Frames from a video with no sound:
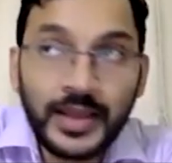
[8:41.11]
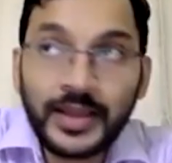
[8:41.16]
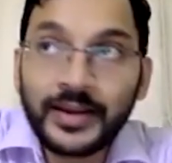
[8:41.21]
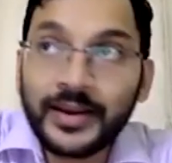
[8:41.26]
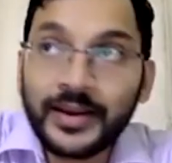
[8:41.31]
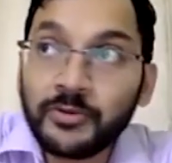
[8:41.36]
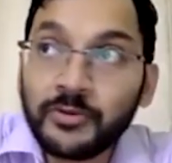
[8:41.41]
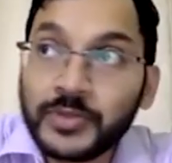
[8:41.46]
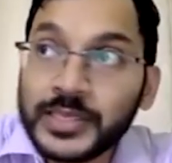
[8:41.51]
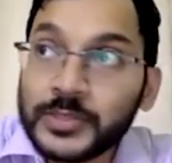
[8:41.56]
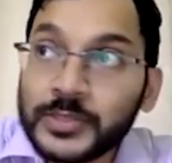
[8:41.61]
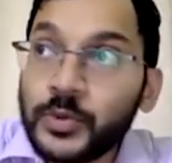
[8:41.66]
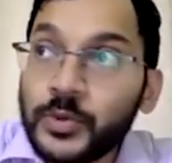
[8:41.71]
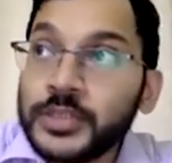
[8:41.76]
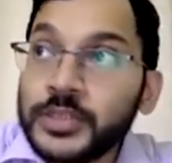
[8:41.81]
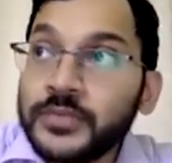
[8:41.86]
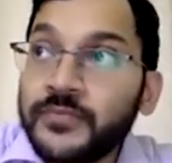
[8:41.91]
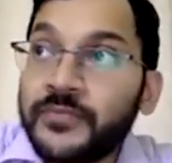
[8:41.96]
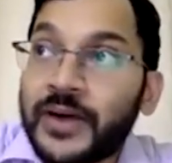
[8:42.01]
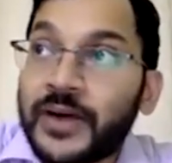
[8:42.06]
Now this
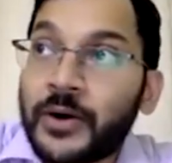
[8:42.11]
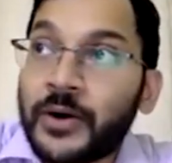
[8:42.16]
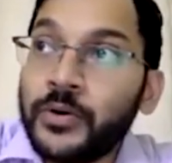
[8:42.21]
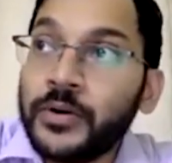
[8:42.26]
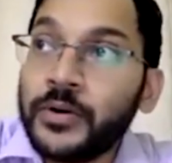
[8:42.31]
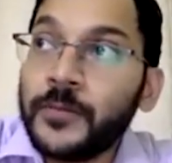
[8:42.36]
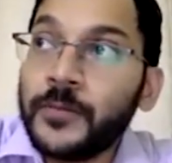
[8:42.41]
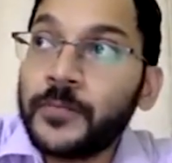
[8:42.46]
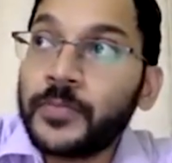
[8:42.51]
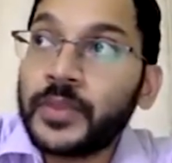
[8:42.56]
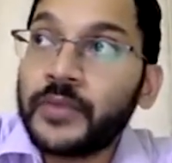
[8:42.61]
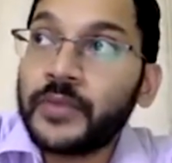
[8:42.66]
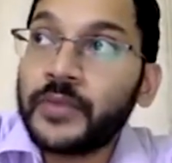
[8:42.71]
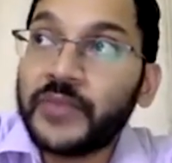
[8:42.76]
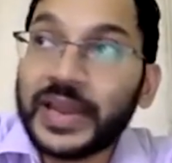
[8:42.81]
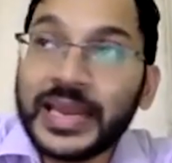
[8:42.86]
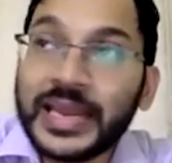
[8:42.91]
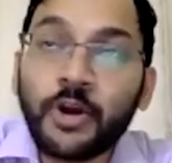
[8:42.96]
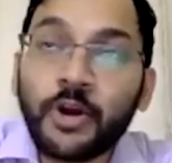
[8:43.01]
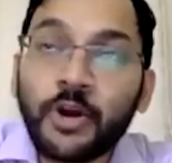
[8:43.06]
was found
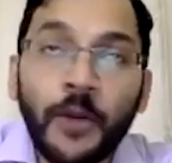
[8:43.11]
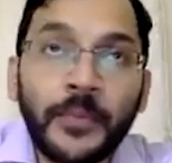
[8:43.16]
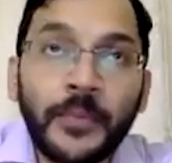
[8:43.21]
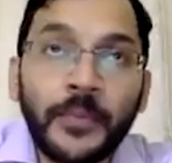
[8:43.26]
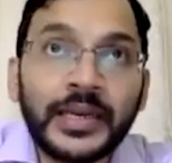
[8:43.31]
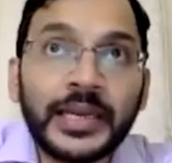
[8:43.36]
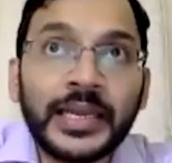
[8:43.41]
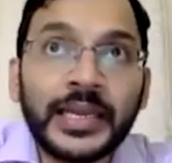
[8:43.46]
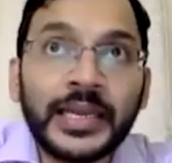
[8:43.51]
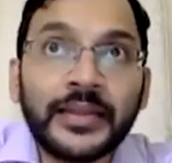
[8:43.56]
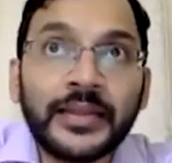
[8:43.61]
very commonly